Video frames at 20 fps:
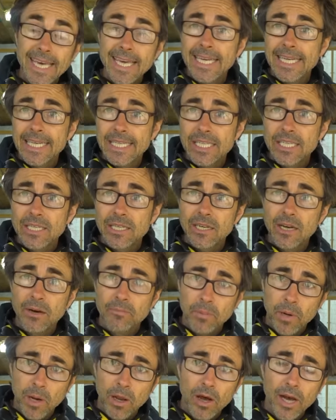Each
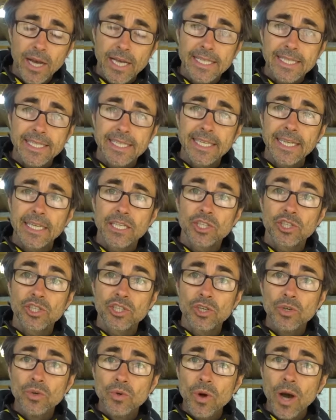appliance needs
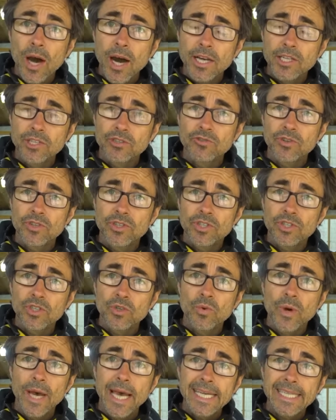200
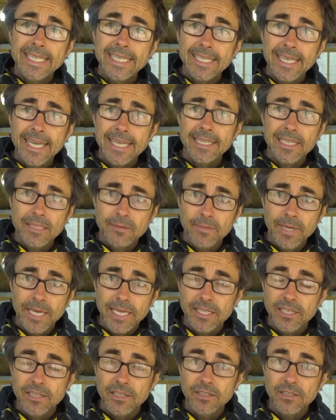square
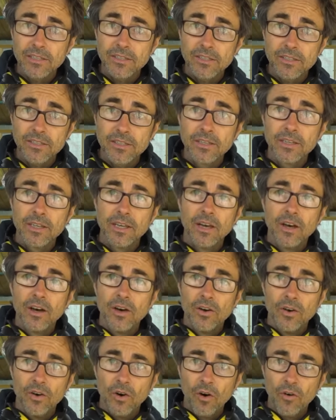centimeters
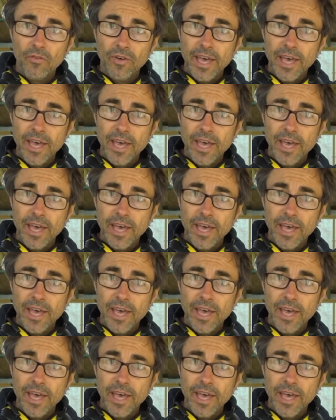of